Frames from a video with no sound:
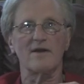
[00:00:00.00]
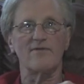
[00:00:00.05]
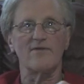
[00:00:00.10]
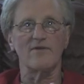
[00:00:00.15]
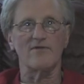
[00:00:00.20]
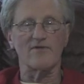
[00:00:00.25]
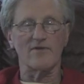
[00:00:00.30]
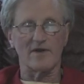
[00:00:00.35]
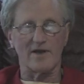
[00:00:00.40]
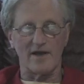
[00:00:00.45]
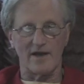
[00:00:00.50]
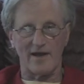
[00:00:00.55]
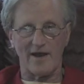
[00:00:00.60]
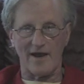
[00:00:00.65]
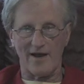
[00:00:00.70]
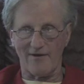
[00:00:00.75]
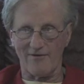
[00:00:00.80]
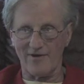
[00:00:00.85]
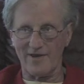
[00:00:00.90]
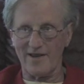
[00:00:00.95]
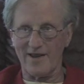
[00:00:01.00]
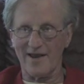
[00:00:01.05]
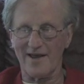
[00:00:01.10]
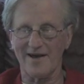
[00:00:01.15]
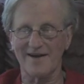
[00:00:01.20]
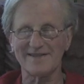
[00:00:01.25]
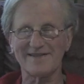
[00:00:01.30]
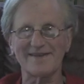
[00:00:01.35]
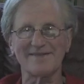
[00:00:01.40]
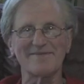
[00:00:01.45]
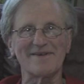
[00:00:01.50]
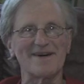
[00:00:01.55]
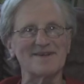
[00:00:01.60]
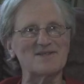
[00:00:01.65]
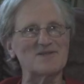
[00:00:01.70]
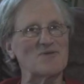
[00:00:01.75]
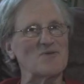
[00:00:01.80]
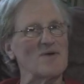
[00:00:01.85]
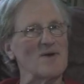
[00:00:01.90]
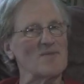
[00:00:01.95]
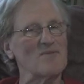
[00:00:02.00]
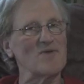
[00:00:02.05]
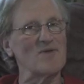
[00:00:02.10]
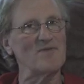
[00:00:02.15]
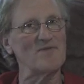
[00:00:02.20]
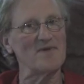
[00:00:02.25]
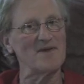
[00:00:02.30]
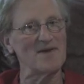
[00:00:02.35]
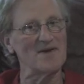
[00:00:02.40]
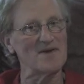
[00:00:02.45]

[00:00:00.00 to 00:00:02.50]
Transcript: if you forget everything else about stormproofing